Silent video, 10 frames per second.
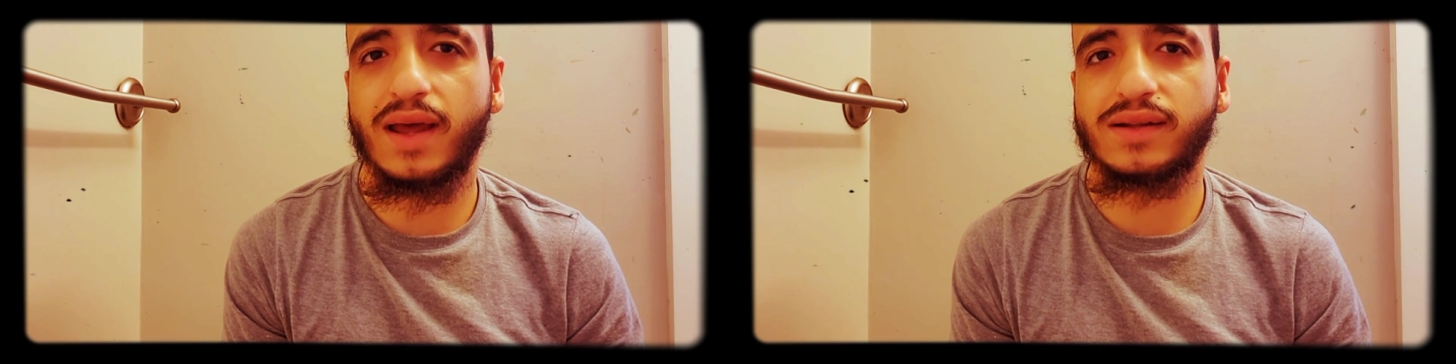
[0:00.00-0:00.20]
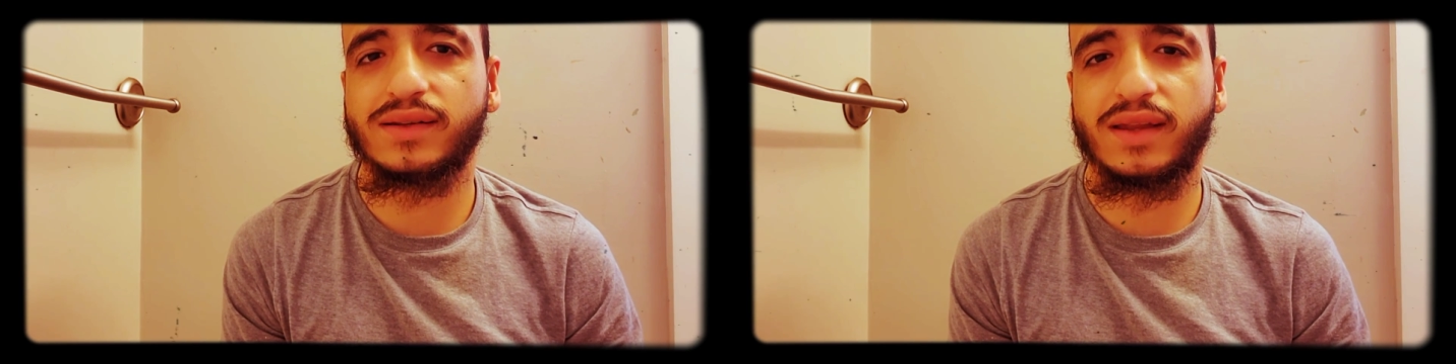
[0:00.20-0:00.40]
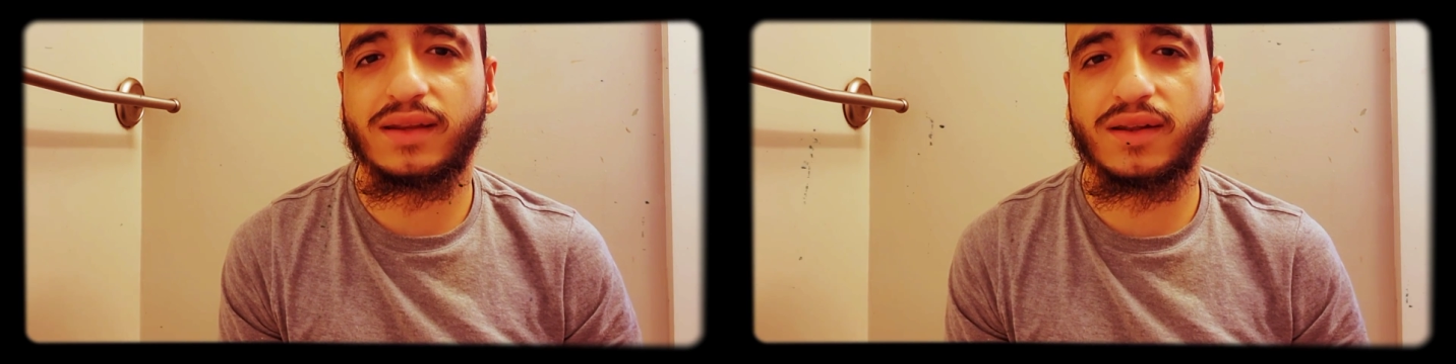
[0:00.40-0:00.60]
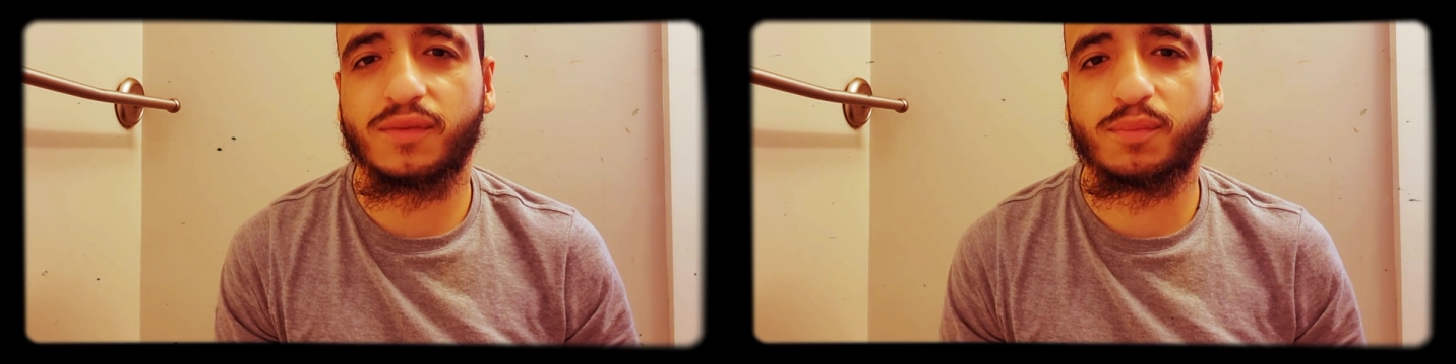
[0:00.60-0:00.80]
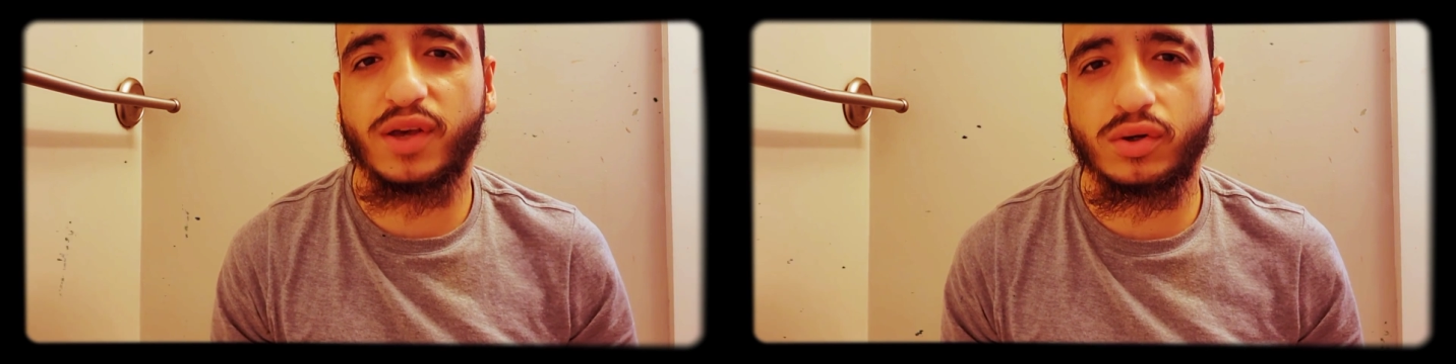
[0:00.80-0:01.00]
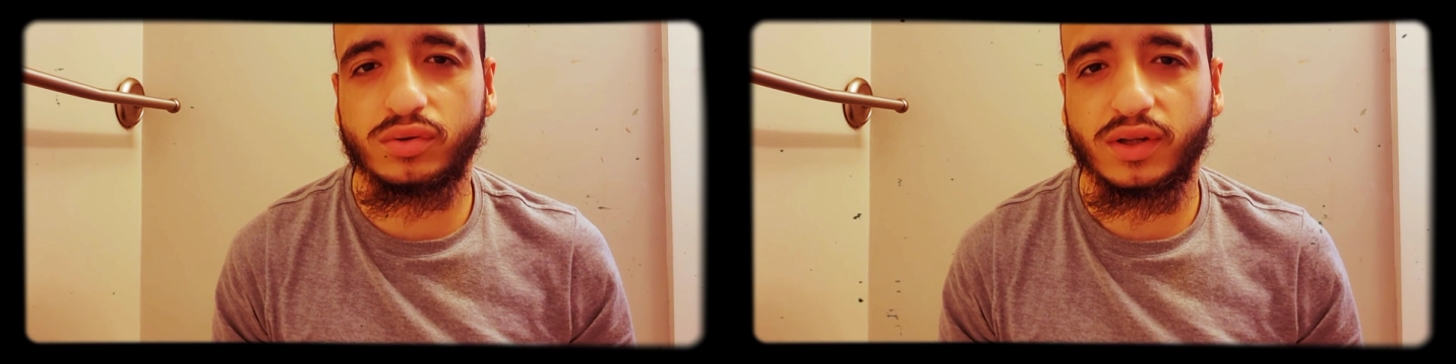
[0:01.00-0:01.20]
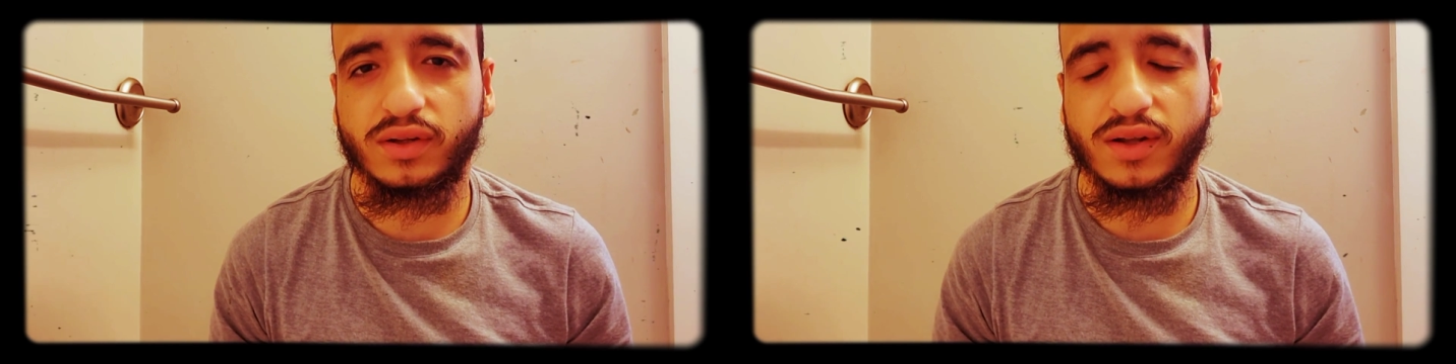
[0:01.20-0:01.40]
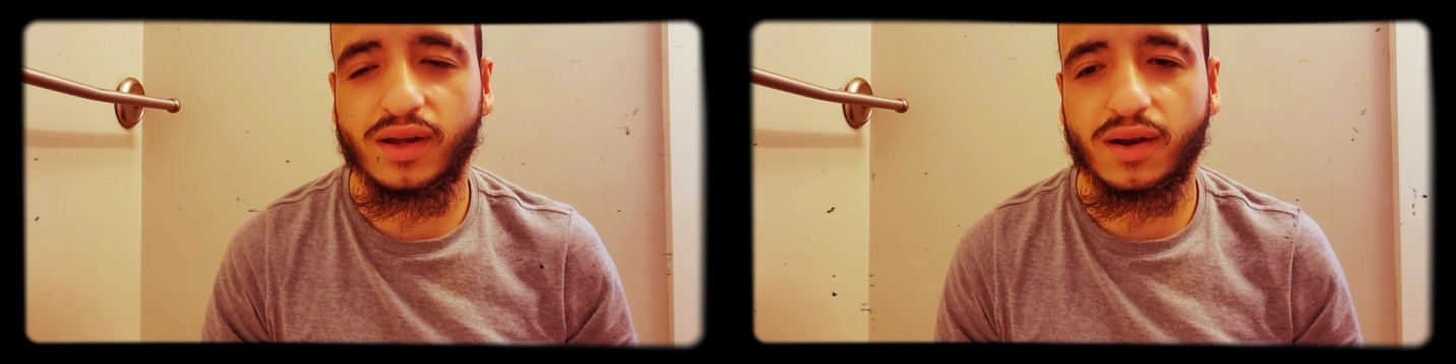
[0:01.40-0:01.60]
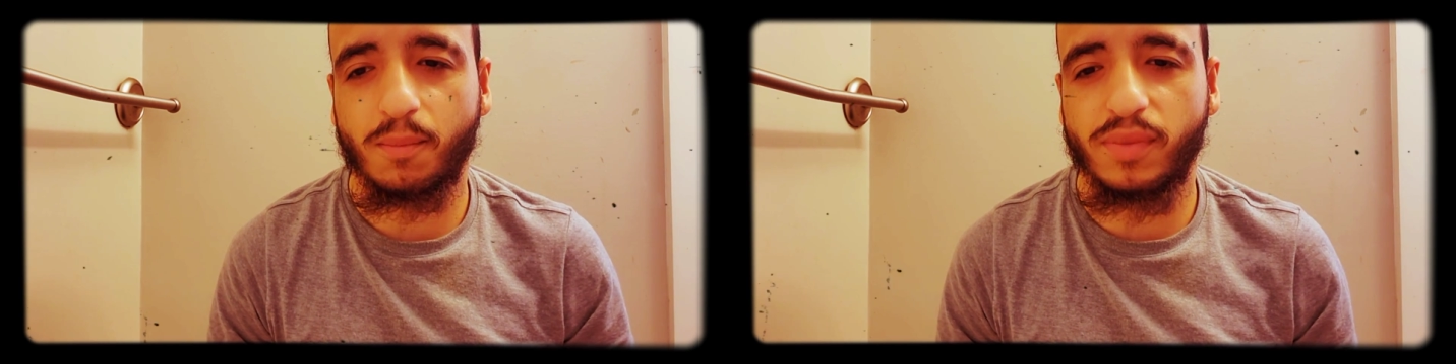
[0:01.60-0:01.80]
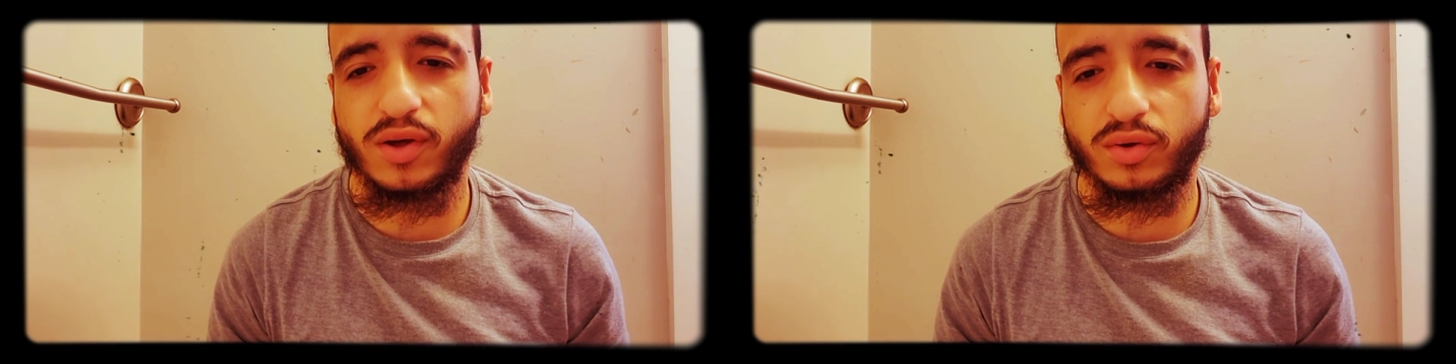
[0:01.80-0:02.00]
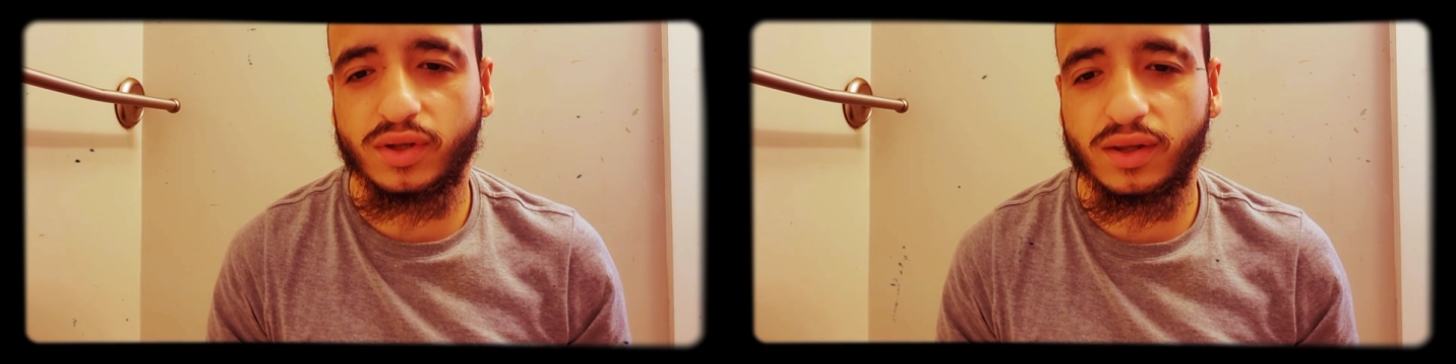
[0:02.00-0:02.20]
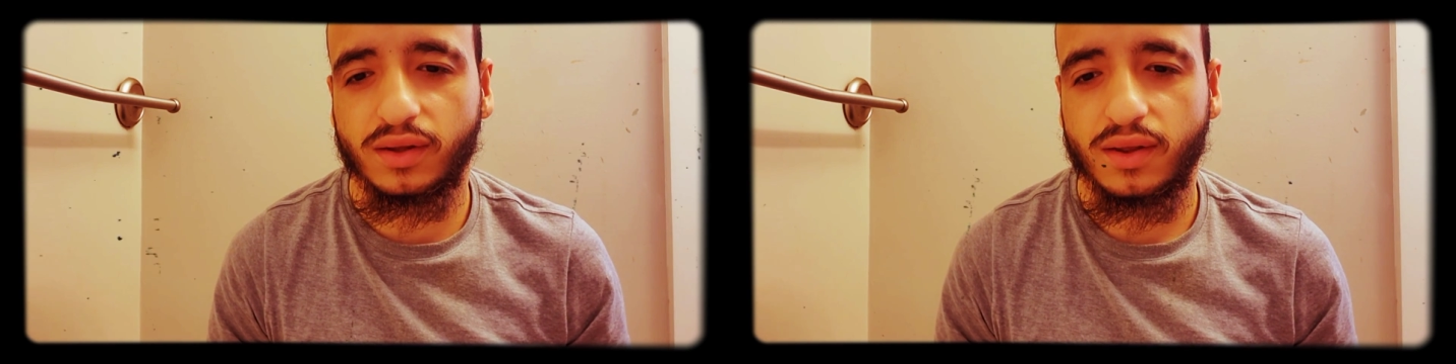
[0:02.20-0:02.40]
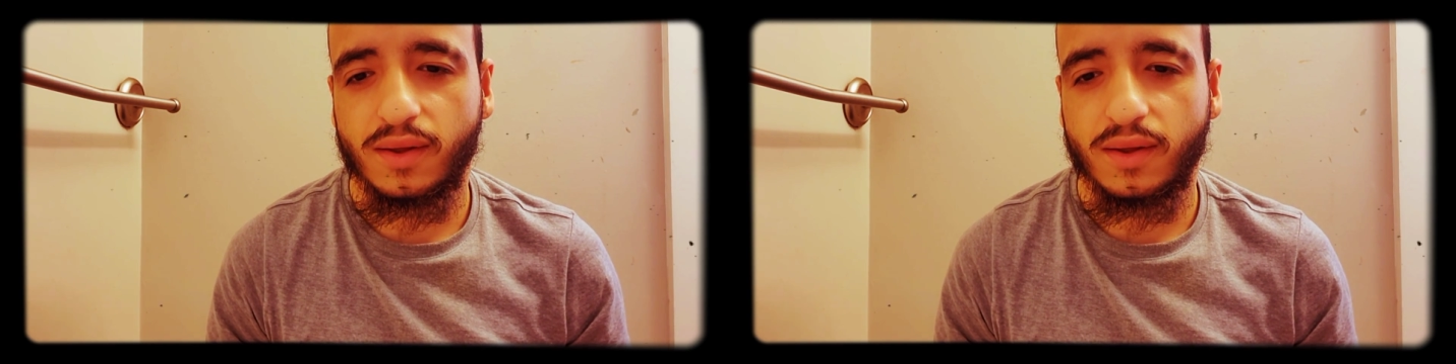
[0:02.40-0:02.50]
at in this building, like in a building,